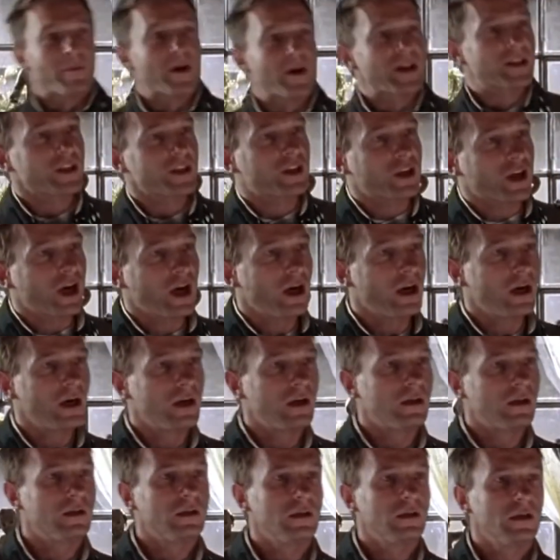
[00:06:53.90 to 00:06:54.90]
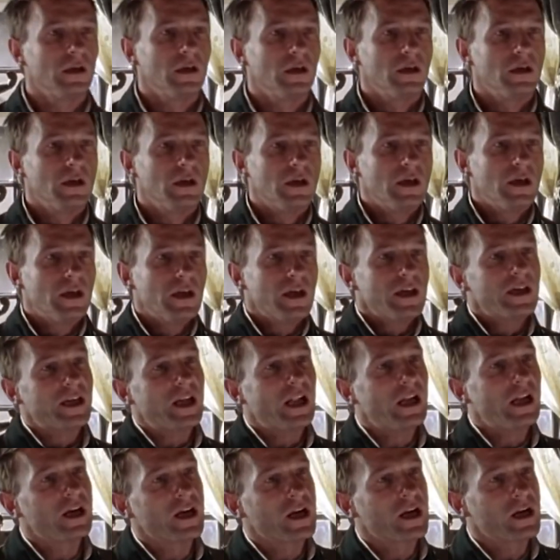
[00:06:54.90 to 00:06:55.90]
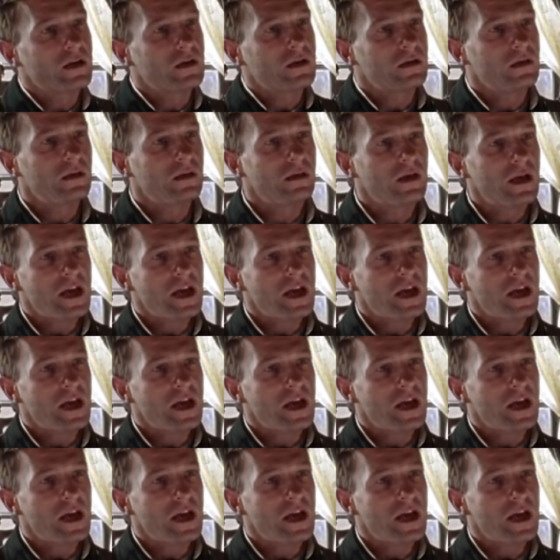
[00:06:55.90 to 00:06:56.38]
ring out continuously. Tanks are burned